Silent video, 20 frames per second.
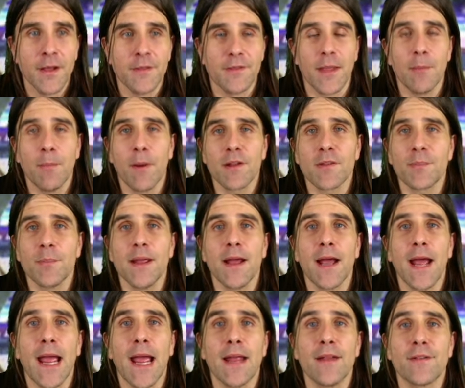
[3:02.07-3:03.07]
they must be
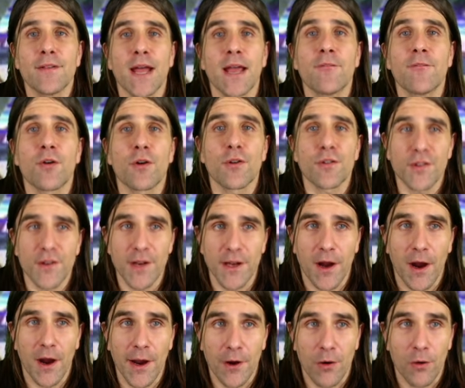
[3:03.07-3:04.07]
a diversity
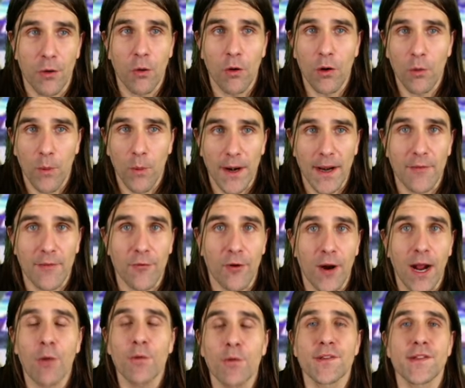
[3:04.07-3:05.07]
hire or whatever.
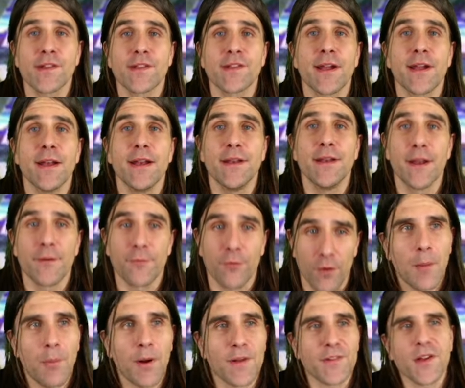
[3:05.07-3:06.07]
How is this any
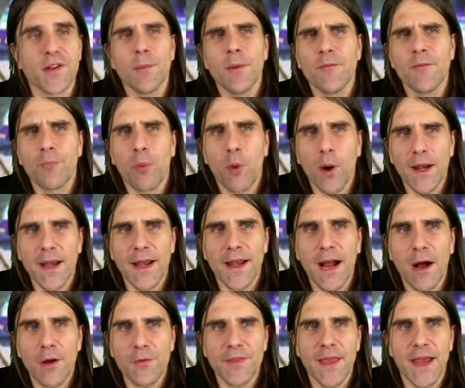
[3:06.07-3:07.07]
different? But some have pointed
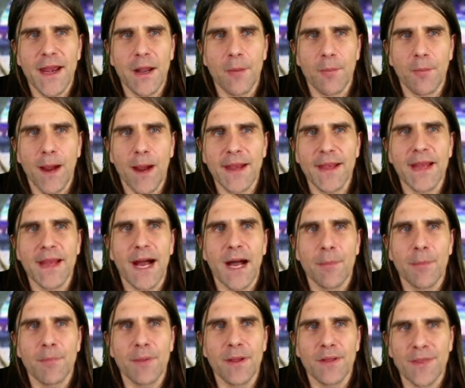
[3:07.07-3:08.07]
out that it might
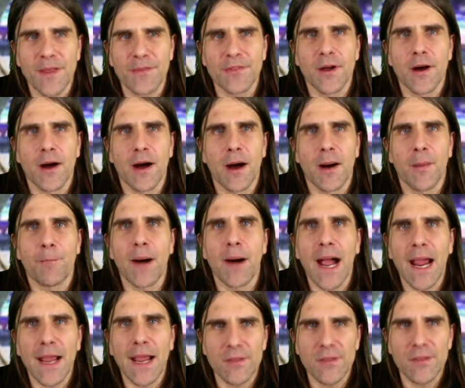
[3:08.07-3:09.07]
not be, that the
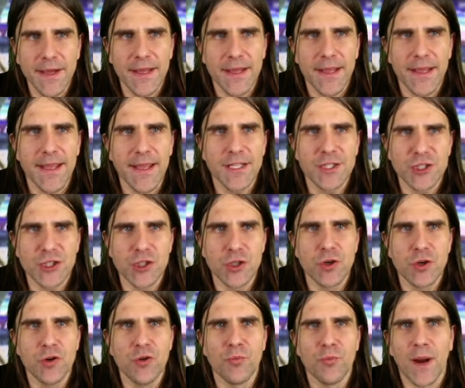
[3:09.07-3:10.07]
piloting
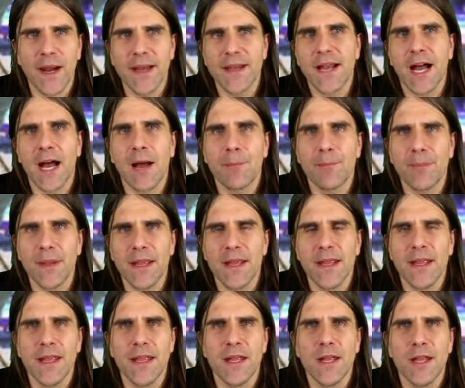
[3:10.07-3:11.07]
issue might not
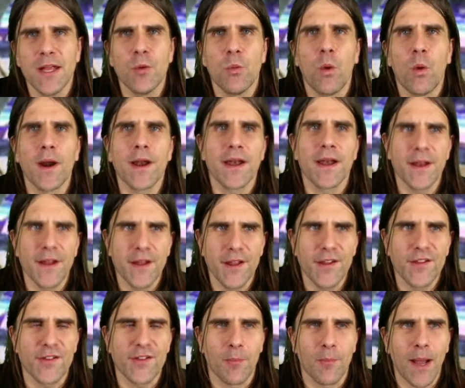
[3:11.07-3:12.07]
be what it
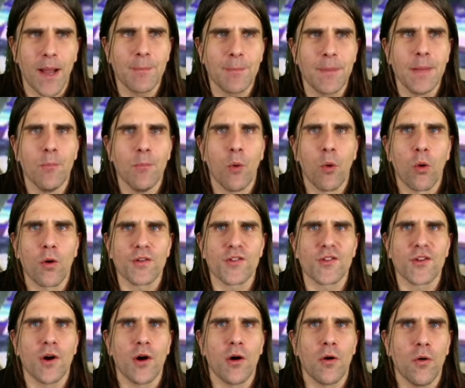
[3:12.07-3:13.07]
is. It might be more
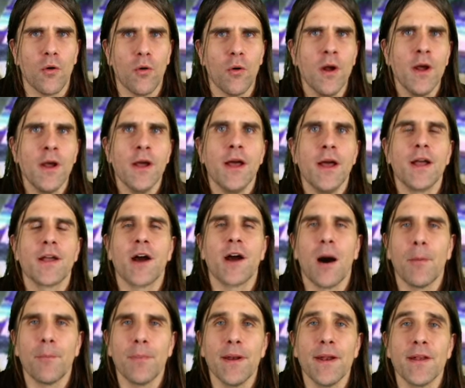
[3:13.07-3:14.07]
so
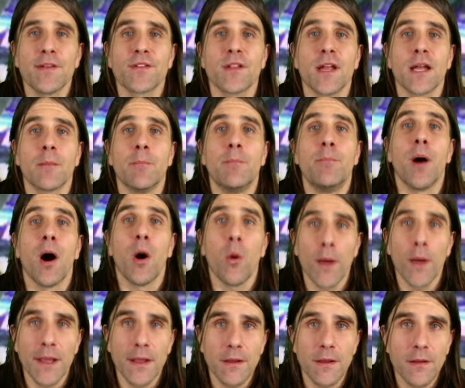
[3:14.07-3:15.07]
companies like
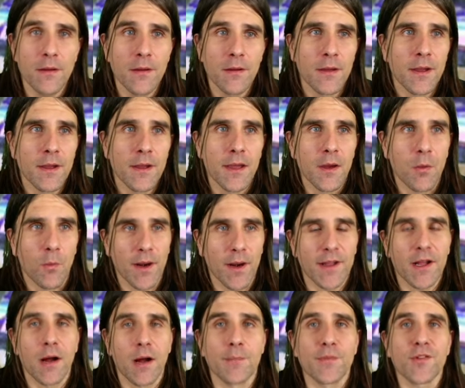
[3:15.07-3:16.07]
Boeing when it
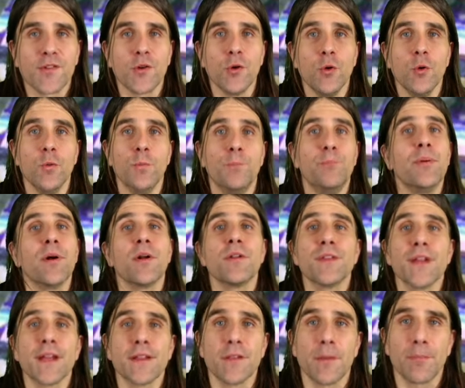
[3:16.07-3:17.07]
comes to
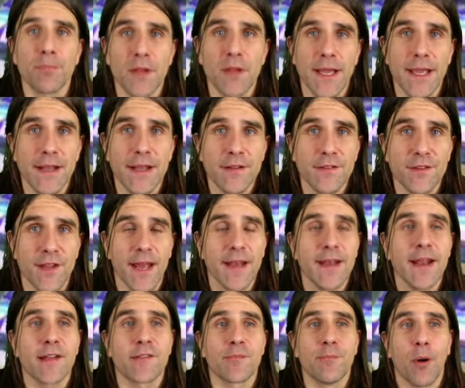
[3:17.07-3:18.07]
building the planes. And
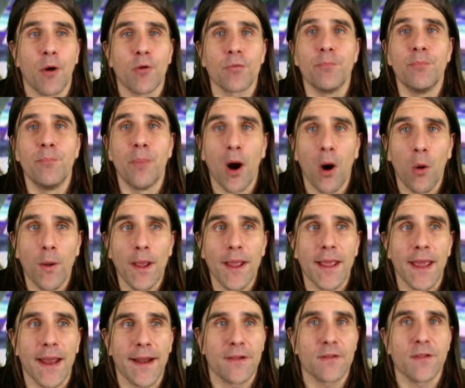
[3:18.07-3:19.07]
yes, both
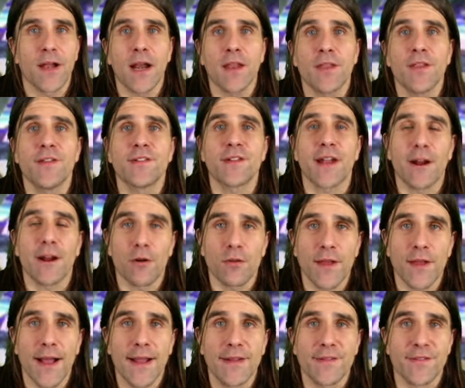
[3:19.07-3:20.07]
Boeing and a lot of these
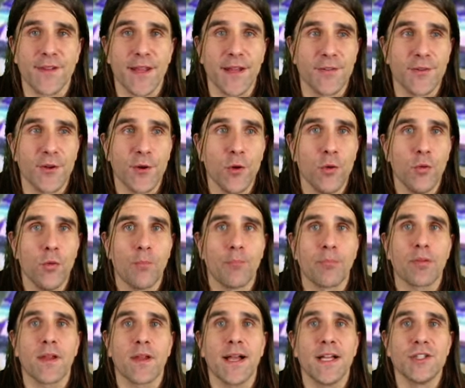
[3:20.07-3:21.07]
airlines, they do
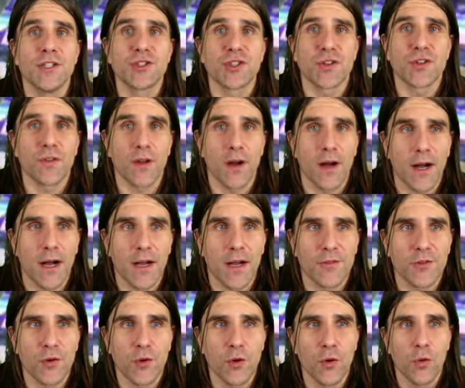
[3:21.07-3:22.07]
pledge uh,
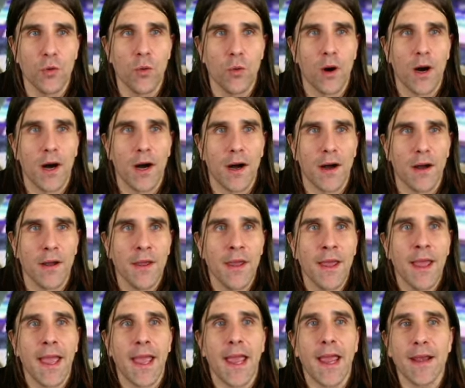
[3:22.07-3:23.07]
to uh,
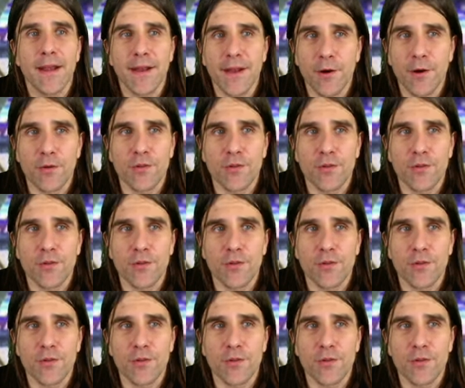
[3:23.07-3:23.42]
adhere